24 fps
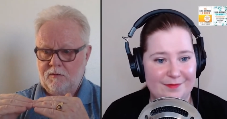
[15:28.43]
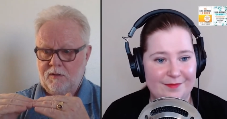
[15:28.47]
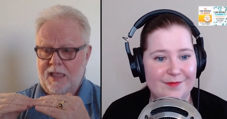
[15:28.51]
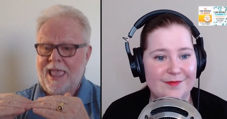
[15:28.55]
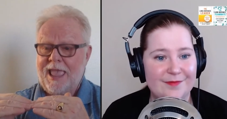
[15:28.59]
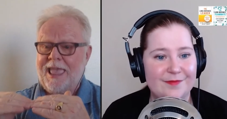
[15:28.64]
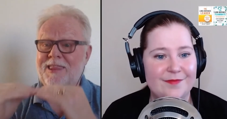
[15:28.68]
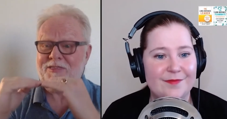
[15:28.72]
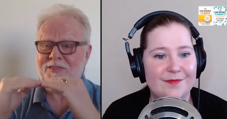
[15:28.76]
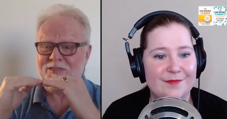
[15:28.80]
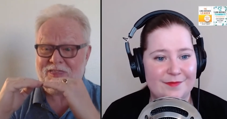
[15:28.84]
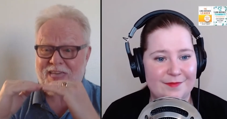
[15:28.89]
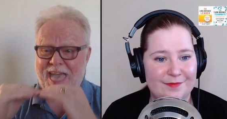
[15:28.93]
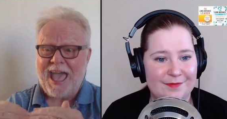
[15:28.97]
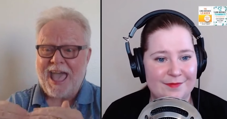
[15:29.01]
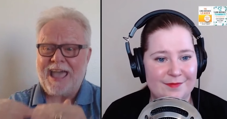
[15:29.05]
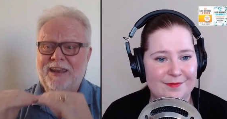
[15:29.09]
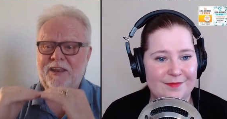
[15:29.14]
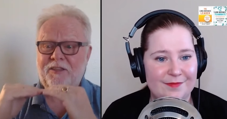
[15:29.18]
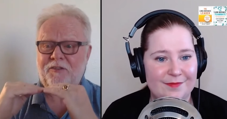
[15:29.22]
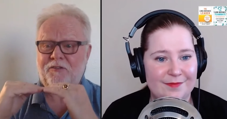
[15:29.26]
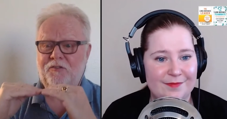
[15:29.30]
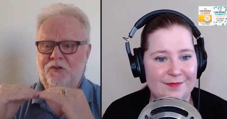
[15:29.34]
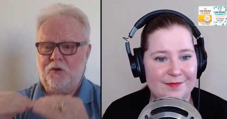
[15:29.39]
Speaker 1: and that
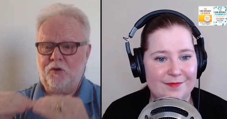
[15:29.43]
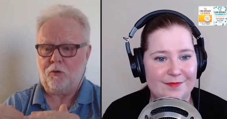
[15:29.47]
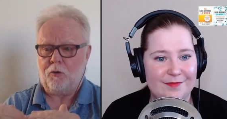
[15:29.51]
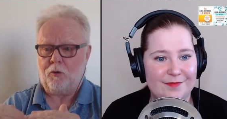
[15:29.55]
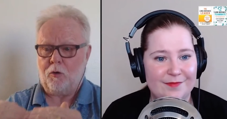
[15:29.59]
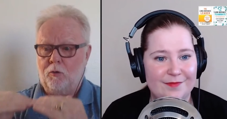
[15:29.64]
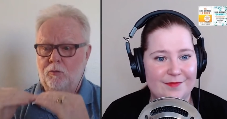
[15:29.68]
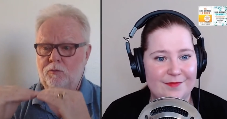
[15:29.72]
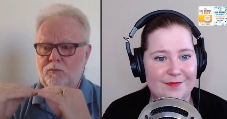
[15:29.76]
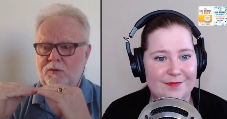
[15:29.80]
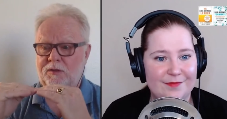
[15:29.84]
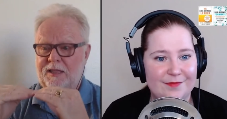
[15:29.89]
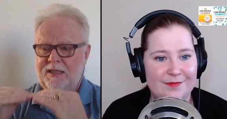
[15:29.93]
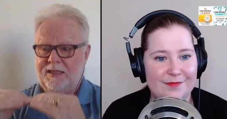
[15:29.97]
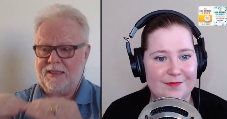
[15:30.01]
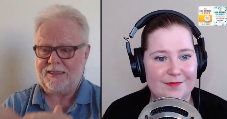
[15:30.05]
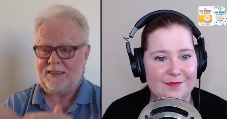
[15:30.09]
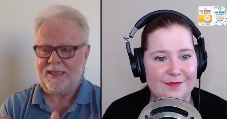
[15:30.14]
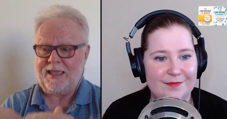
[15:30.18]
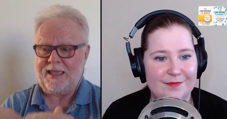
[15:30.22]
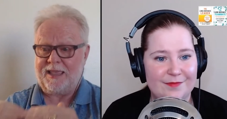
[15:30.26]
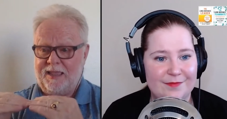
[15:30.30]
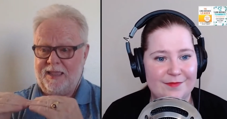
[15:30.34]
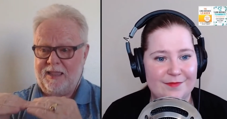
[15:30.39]
is your only
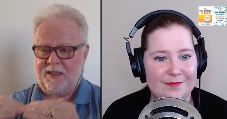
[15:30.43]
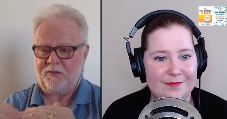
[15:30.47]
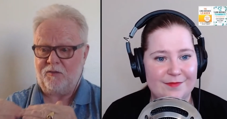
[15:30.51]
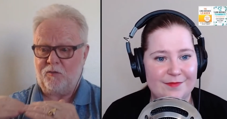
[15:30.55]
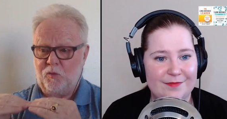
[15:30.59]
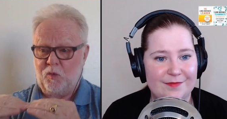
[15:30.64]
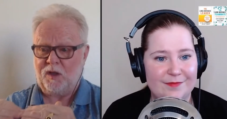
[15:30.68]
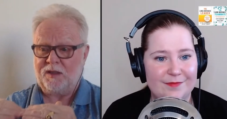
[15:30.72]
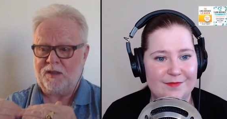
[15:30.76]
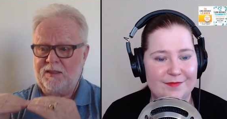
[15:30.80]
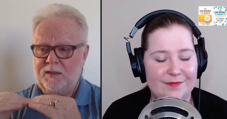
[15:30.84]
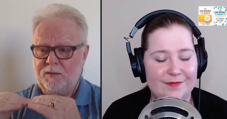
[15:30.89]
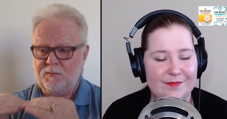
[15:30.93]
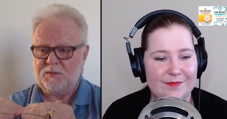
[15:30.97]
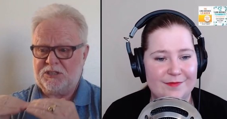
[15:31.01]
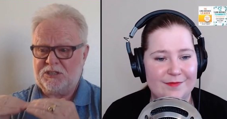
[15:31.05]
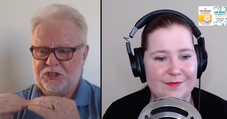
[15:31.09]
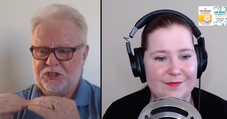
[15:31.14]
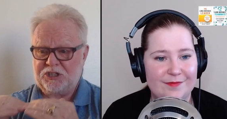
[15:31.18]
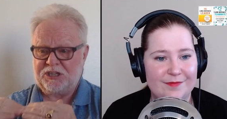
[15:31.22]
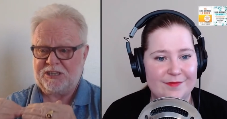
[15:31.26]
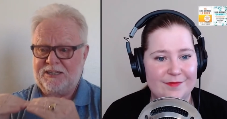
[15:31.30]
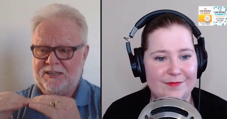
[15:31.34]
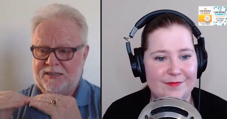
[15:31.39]
thing, is what the
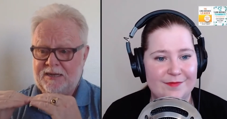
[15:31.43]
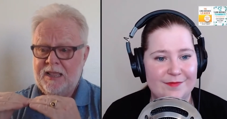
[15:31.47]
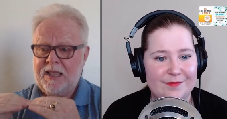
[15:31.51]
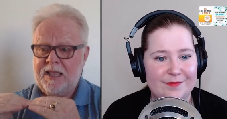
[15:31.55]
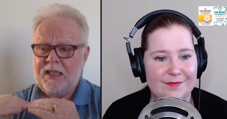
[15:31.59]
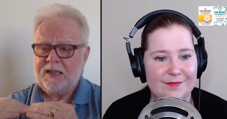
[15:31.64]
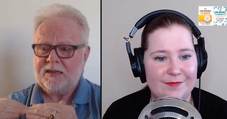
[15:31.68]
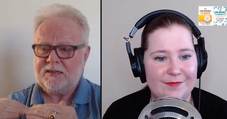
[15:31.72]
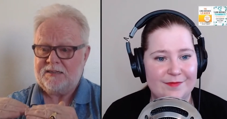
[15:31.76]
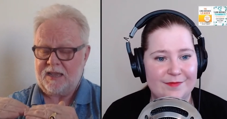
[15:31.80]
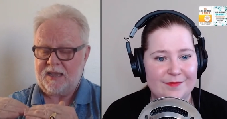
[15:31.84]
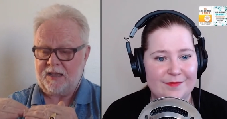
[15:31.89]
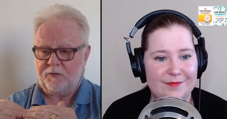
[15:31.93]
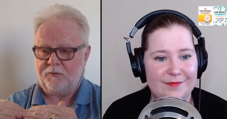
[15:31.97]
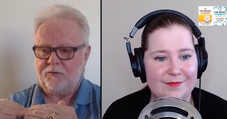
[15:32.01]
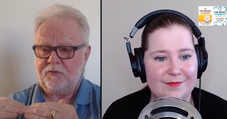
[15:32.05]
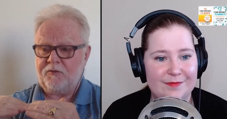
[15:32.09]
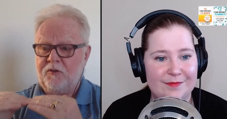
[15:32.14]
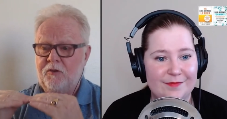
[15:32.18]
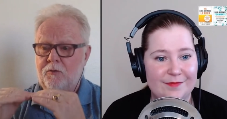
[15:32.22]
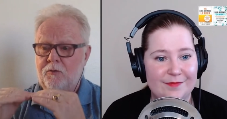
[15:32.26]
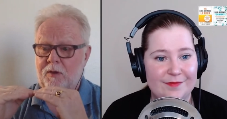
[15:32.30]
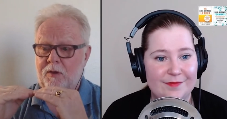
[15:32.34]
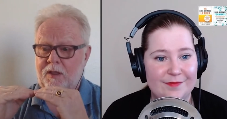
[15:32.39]
machine tells
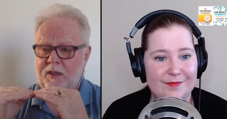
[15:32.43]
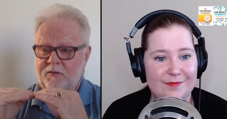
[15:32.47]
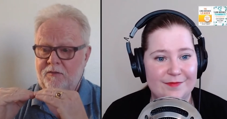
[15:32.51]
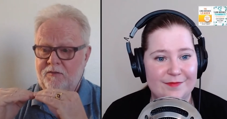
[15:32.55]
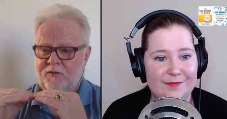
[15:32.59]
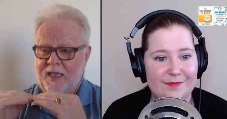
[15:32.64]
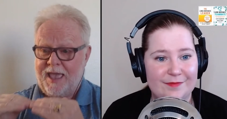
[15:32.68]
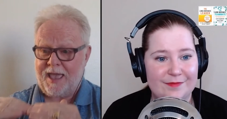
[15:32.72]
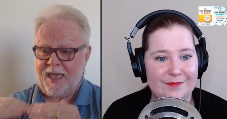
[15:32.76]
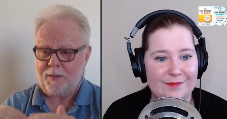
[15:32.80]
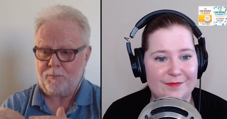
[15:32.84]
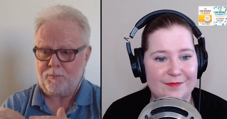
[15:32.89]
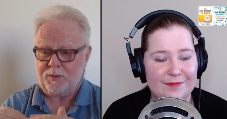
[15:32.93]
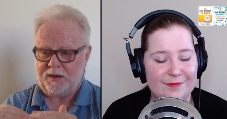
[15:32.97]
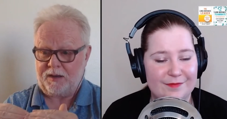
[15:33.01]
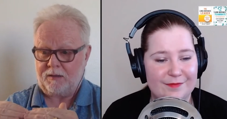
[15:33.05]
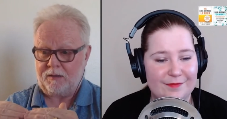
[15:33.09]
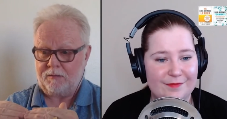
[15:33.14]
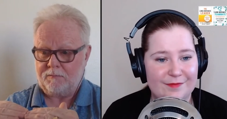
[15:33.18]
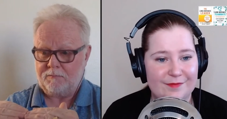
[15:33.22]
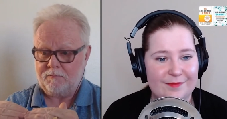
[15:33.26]
you is happening,